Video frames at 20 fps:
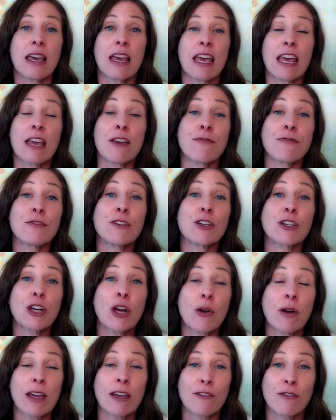If you're
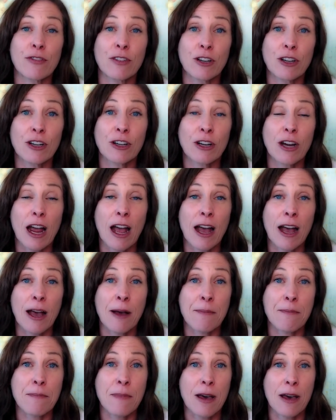going for
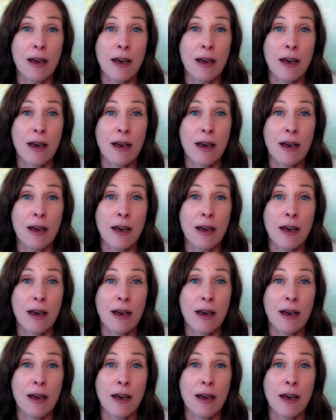um,